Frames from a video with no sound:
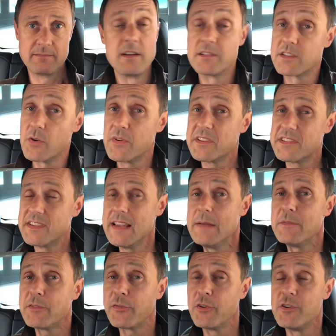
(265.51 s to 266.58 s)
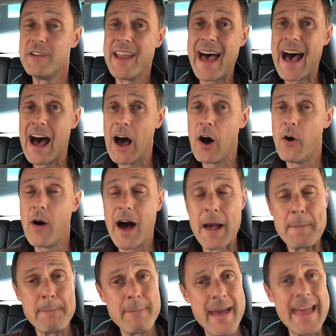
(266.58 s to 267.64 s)
So it seems for now, I
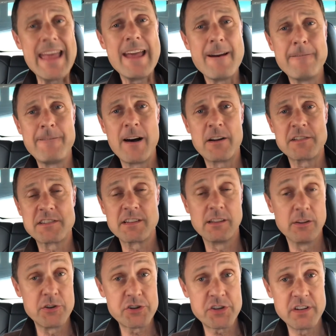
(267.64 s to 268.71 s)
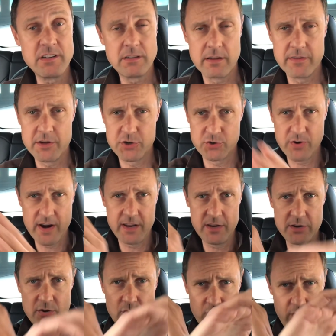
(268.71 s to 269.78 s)
may have found a solution to the
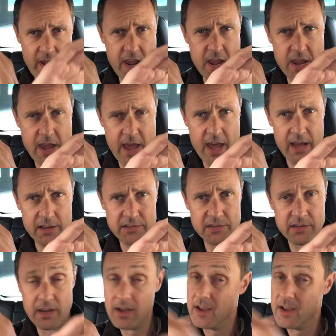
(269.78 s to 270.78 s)
dreaded gray X.